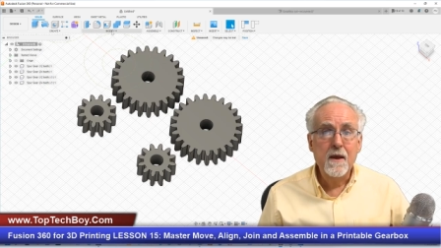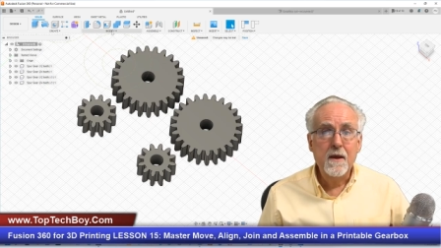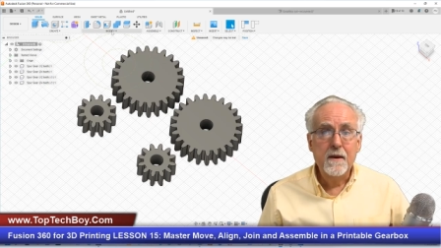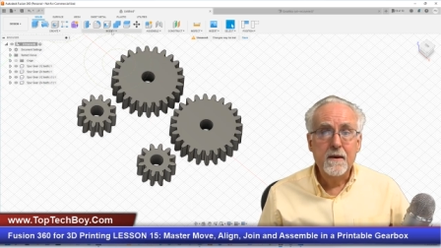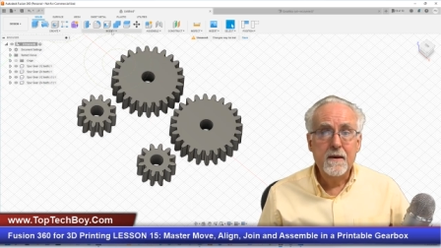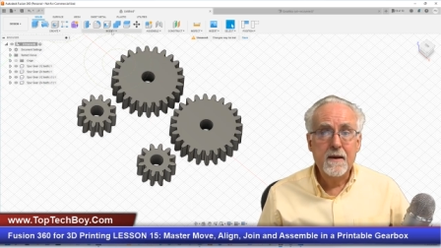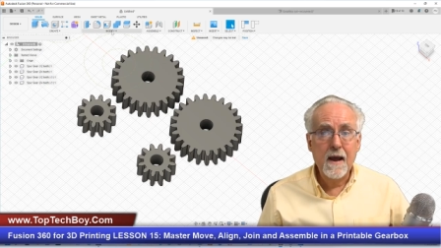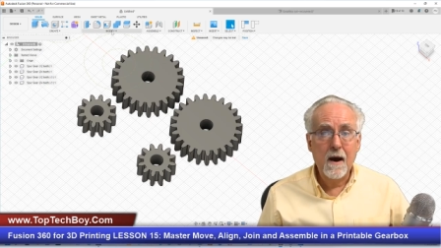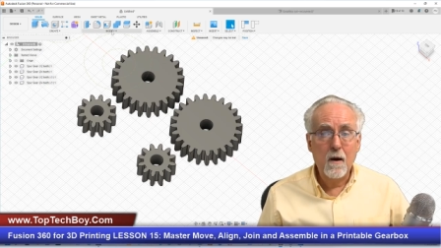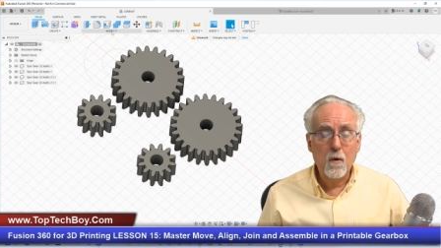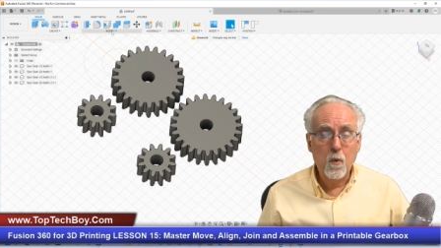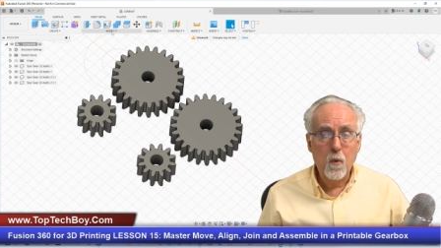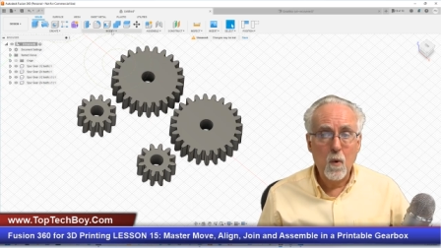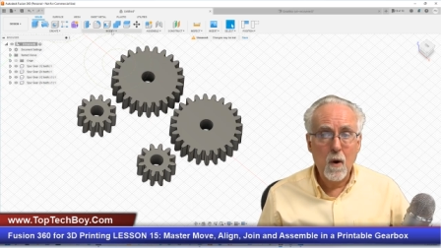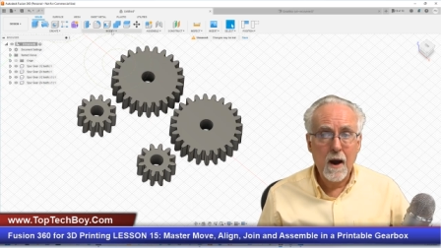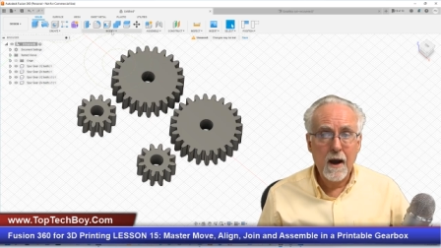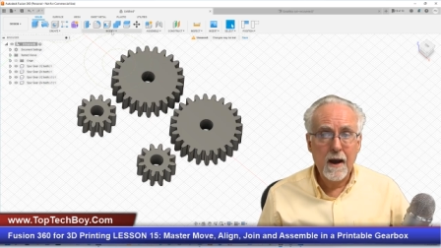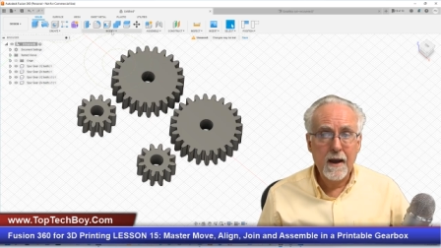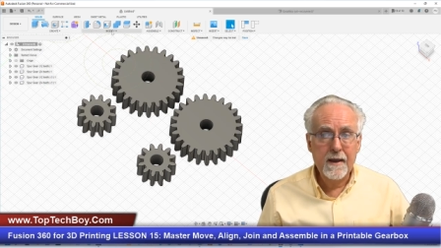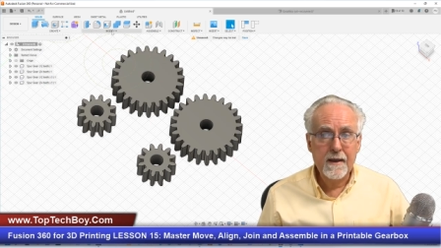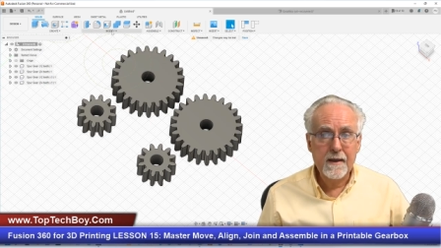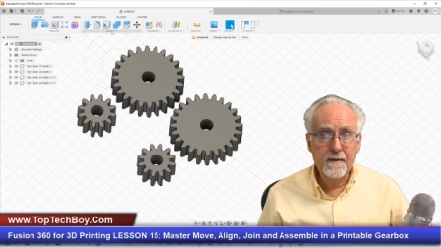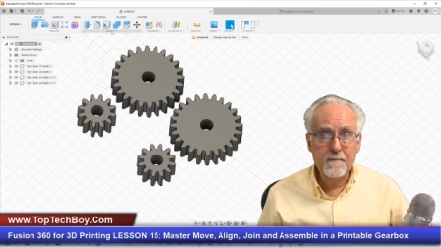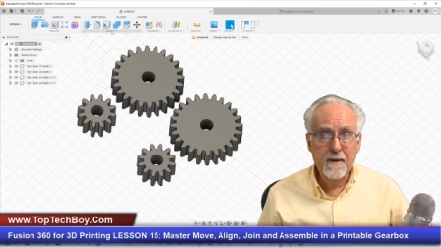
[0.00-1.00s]
Now,
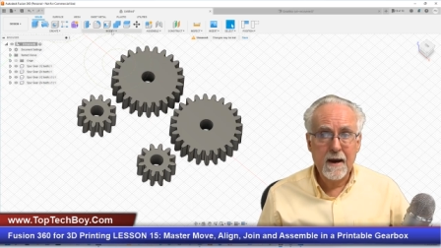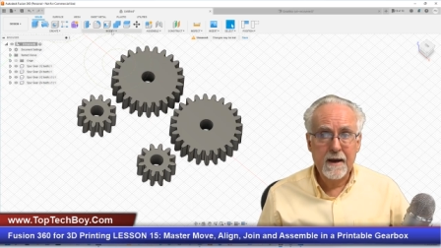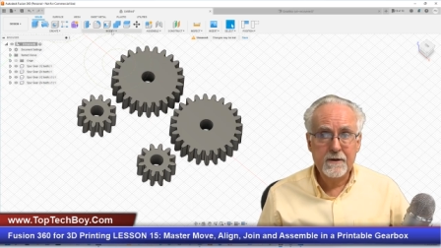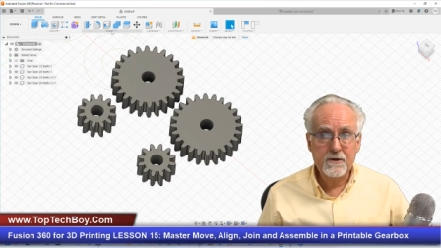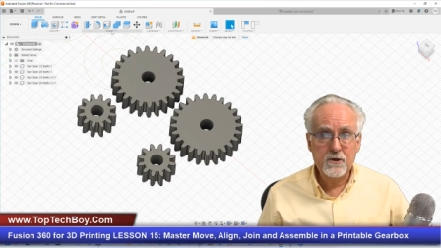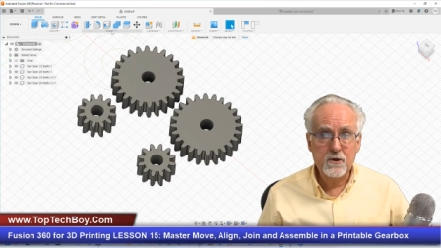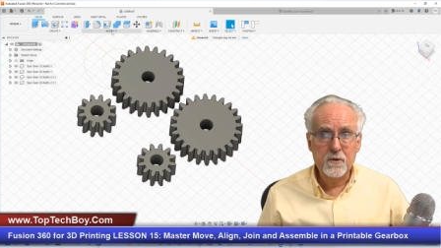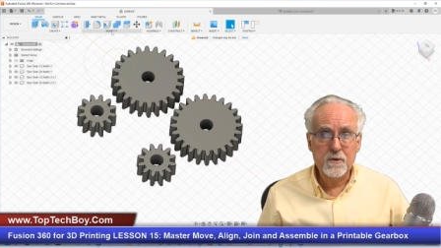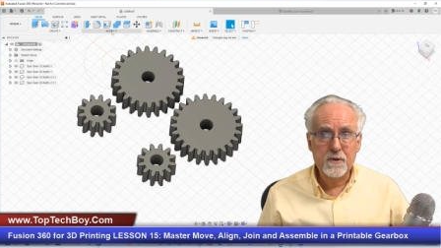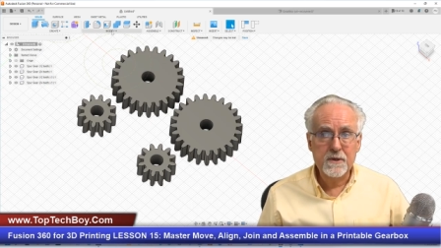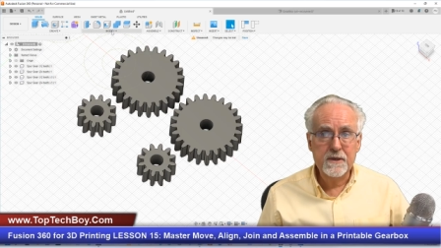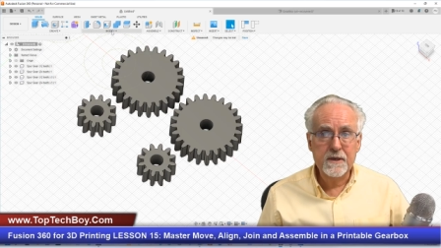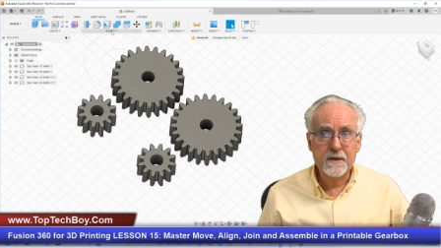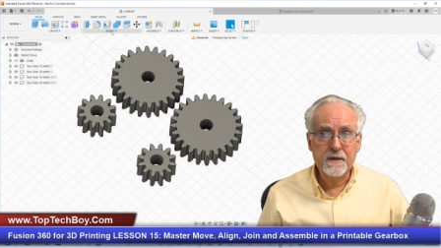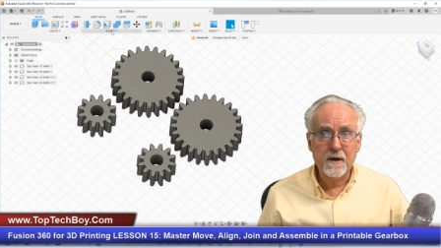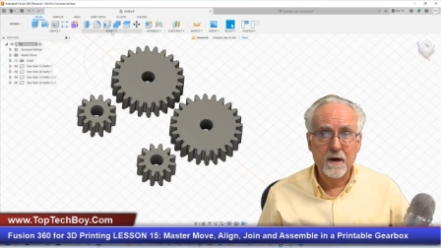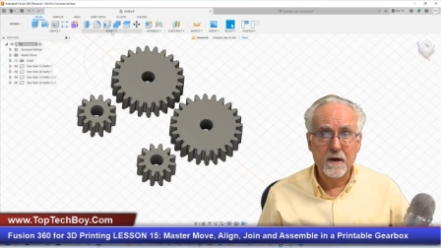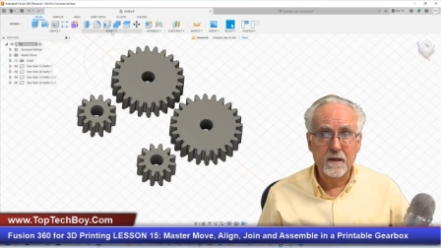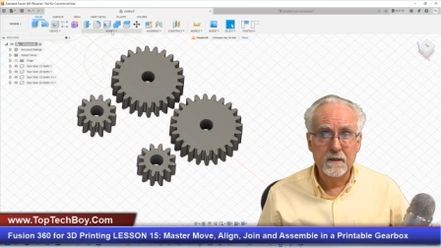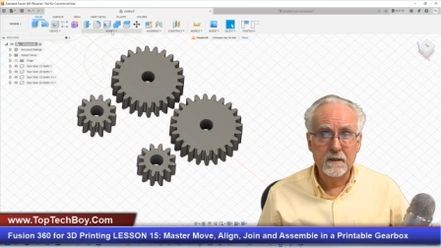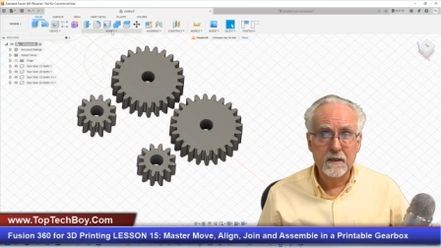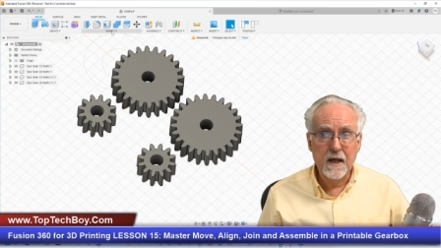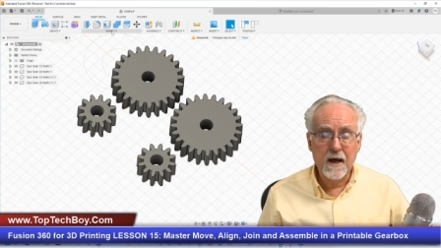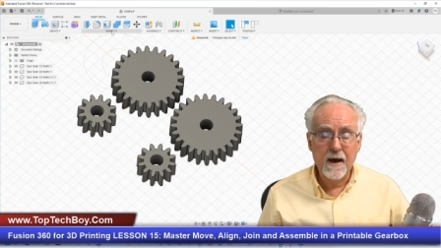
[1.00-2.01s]
why am I using
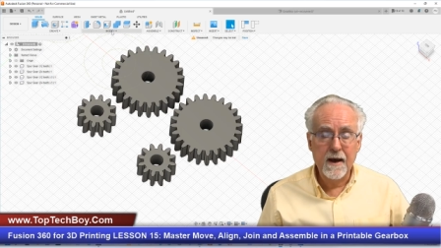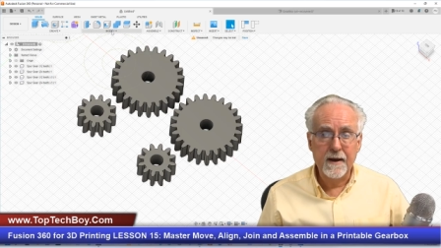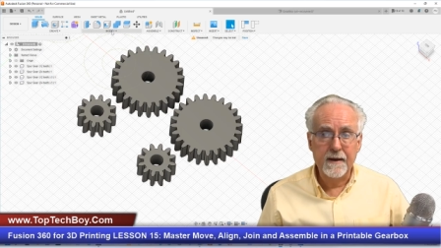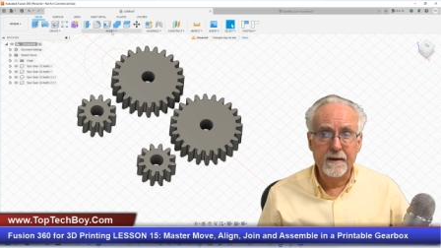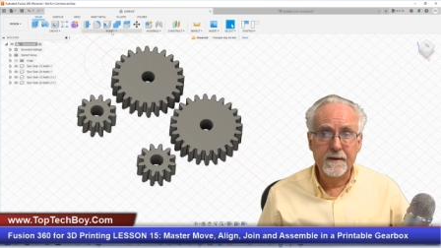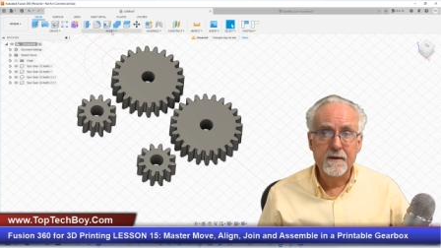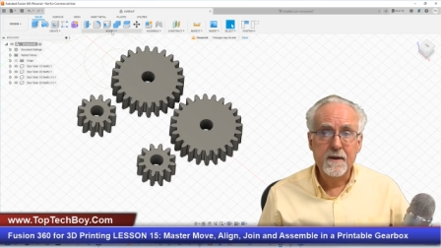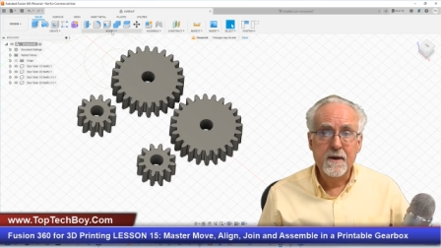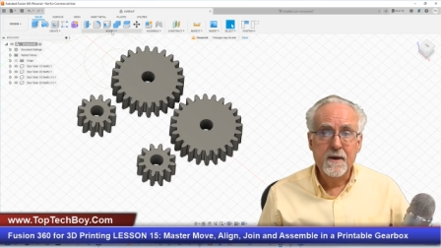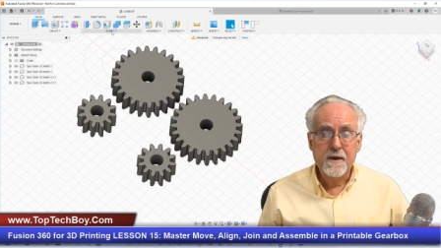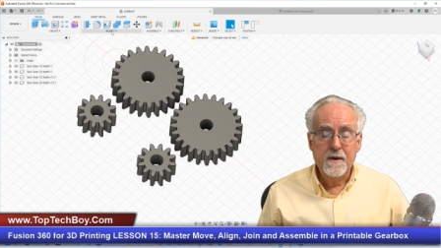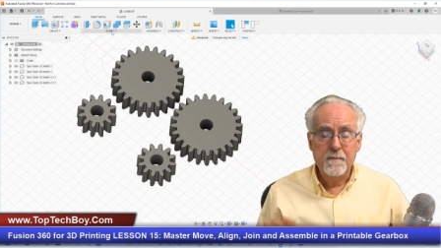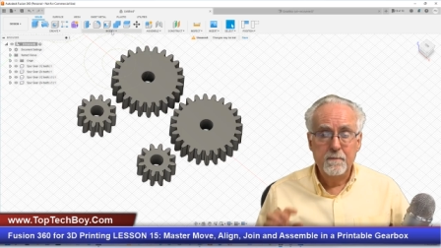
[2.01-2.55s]
align?